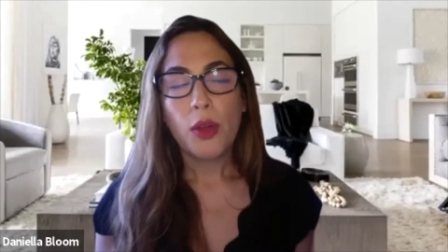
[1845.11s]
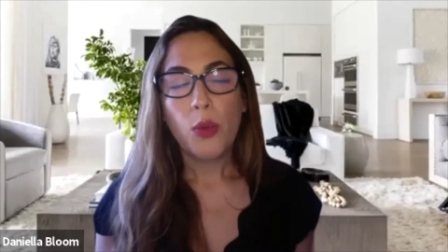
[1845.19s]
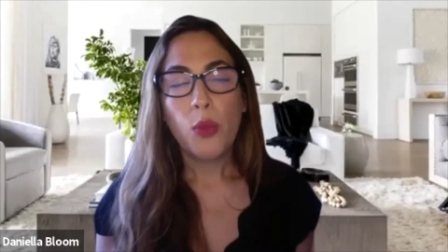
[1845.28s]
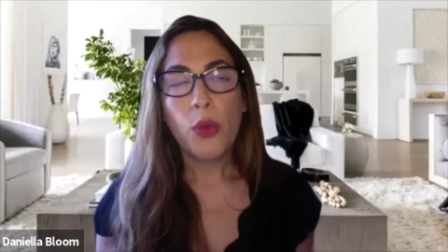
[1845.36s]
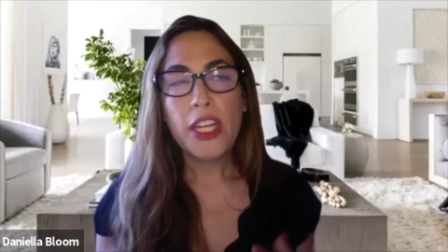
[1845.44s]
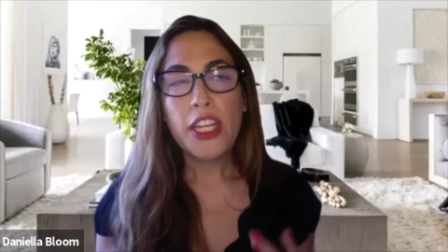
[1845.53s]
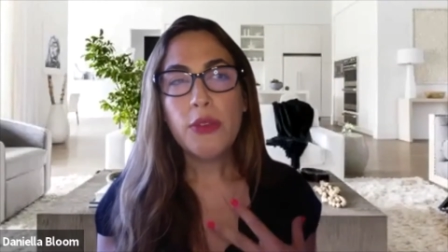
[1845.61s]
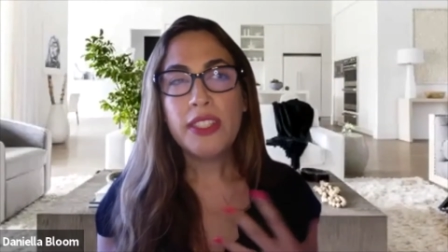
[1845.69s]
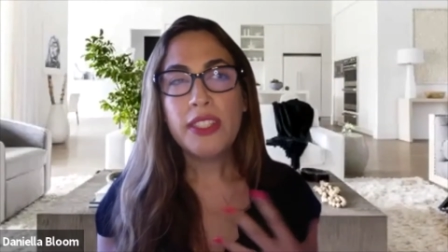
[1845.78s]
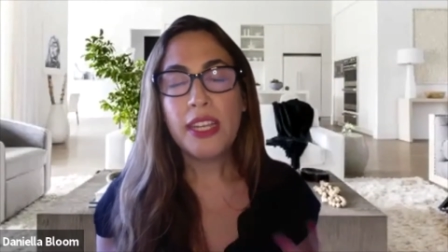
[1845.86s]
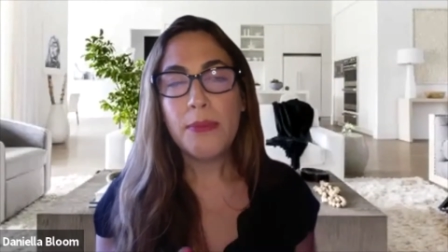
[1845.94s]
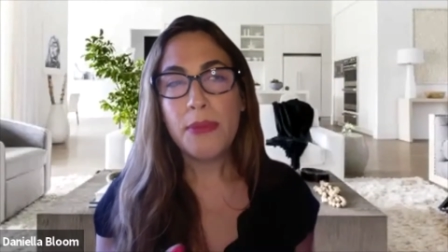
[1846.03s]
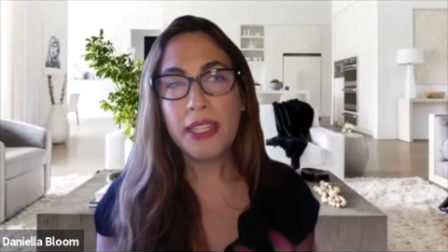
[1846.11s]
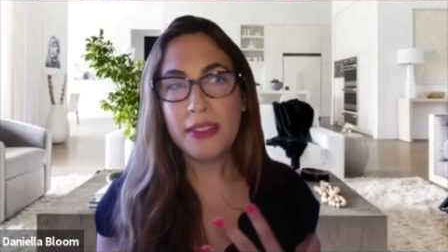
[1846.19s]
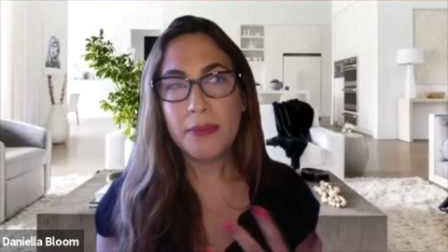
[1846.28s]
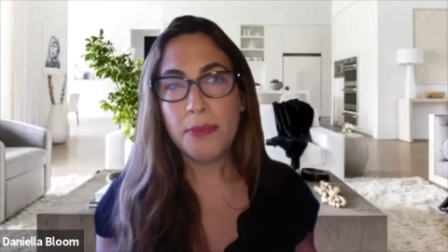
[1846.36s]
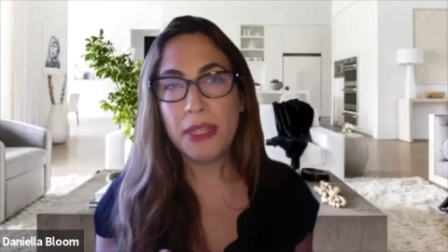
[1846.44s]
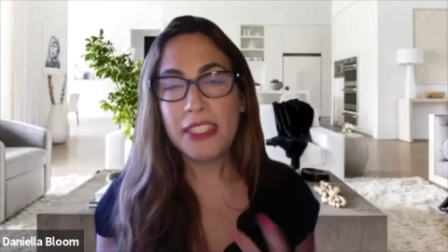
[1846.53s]
when you send mis-
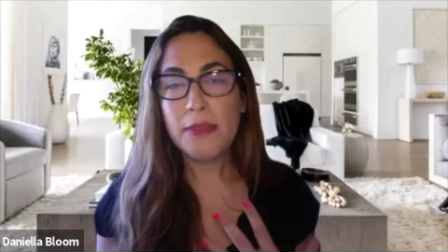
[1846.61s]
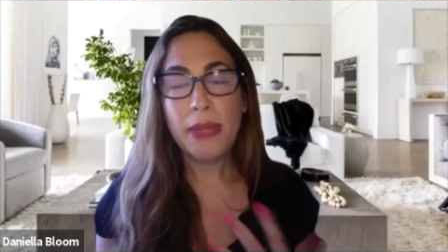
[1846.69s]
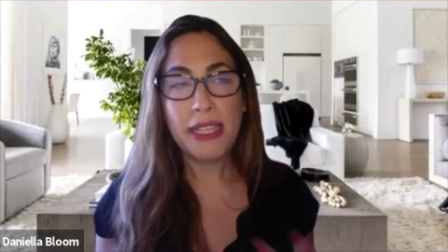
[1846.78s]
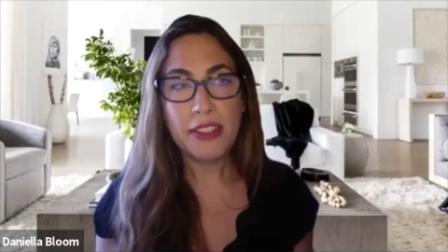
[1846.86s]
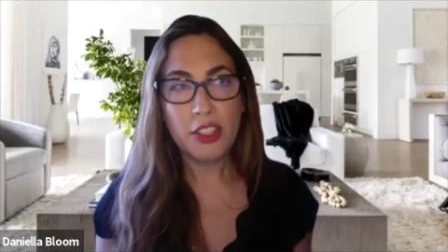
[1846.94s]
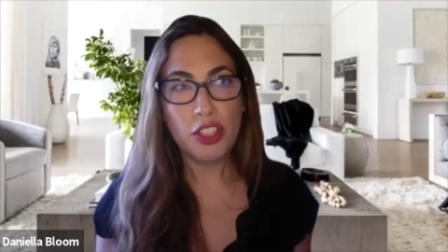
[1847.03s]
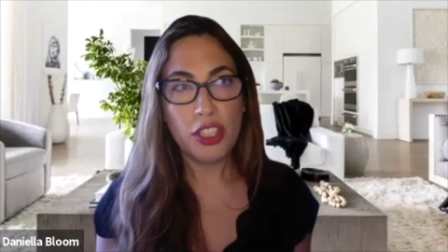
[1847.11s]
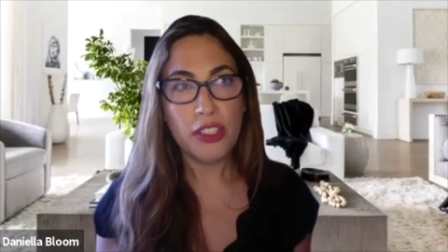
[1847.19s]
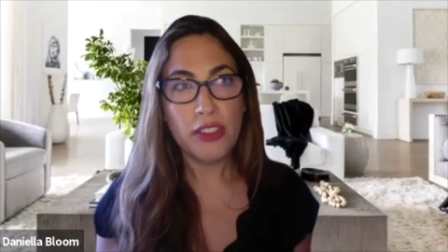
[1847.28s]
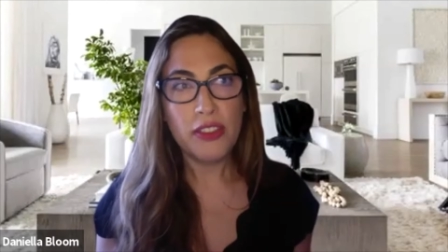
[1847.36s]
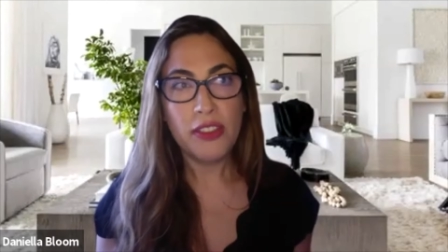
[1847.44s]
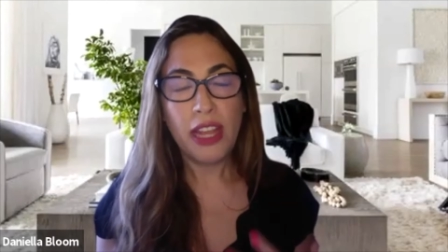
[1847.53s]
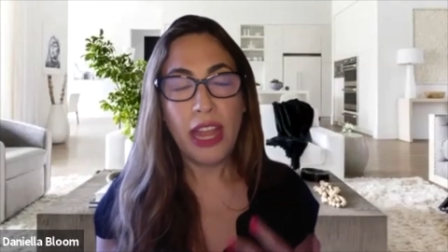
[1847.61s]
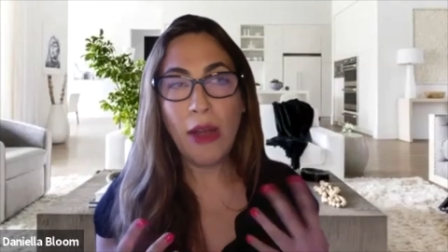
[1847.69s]
mixed messages